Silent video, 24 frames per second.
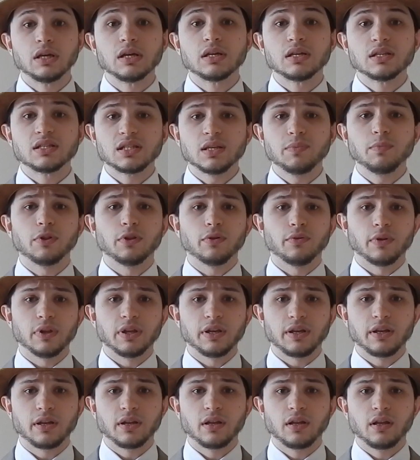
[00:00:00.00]

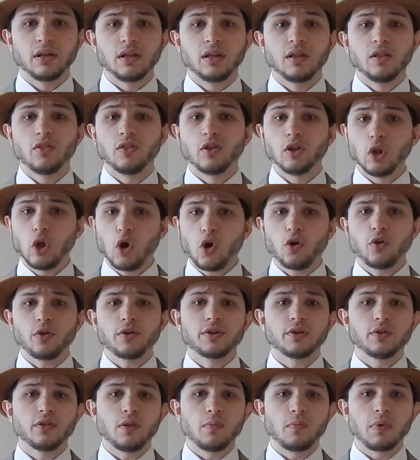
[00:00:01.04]
Similarly, the longer
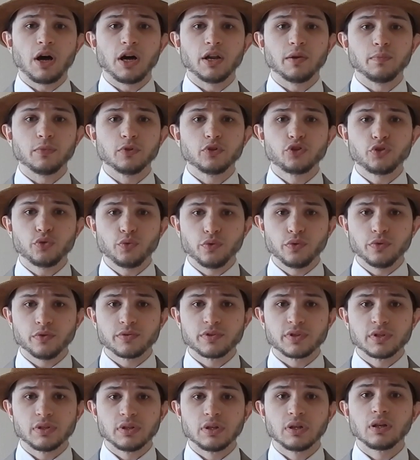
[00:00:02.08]
till the bond
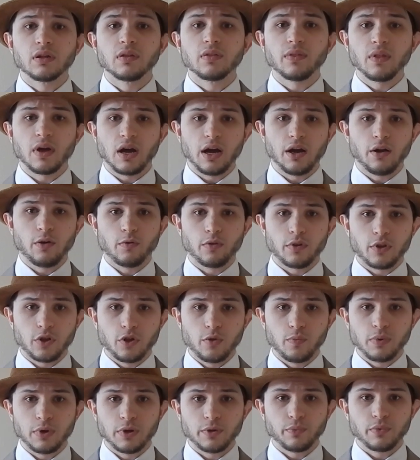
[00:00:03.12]
matures, the higher the
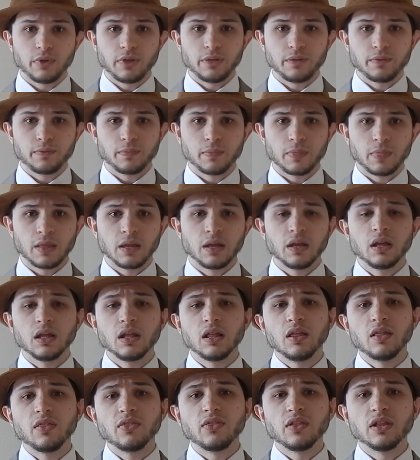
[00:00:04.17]
coupon rate.
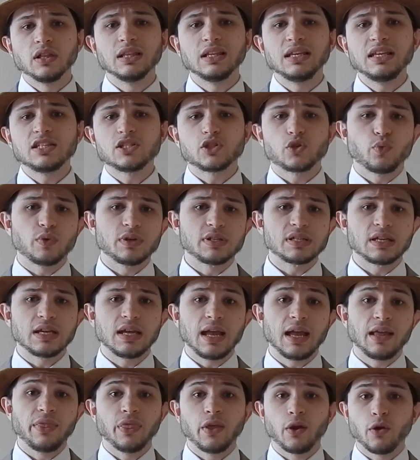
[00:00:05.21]
The least risky
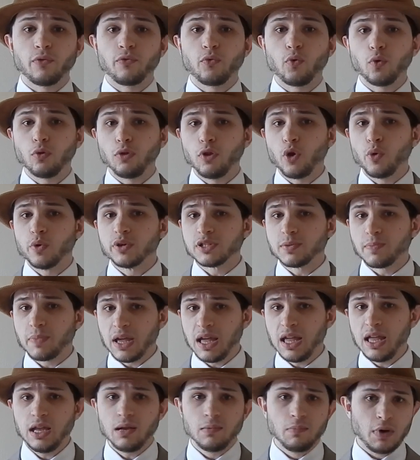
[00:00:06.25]
and therefore lowest
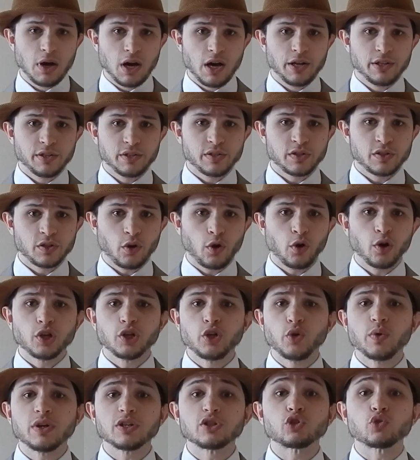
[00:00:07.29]
paying bonds are
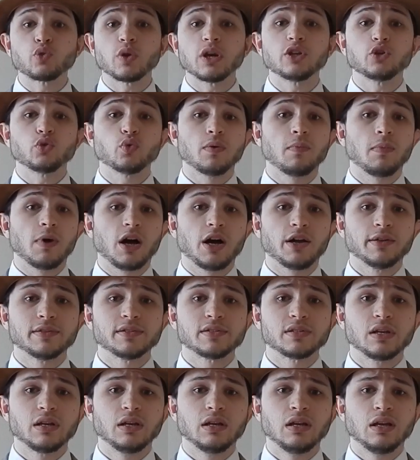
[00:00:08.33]
U.S. Treasury bonds,
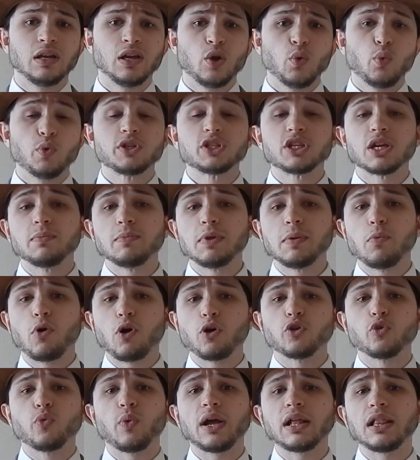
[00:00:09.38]
which can be bought
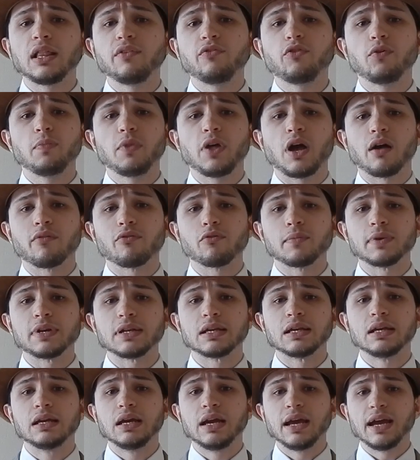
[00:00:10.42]
directly from the government
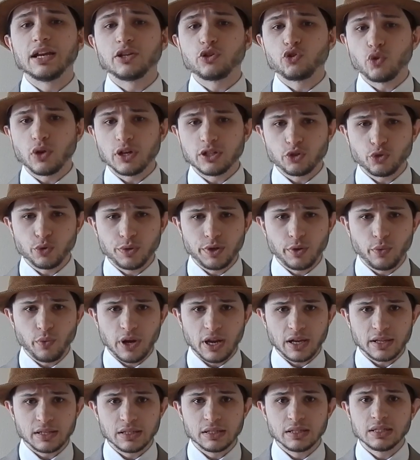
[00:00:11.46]
at
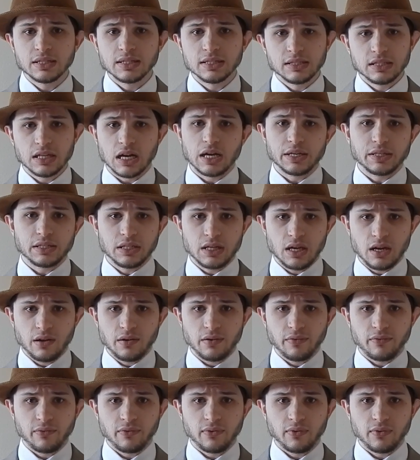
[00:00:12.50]
treasurydirect.gov.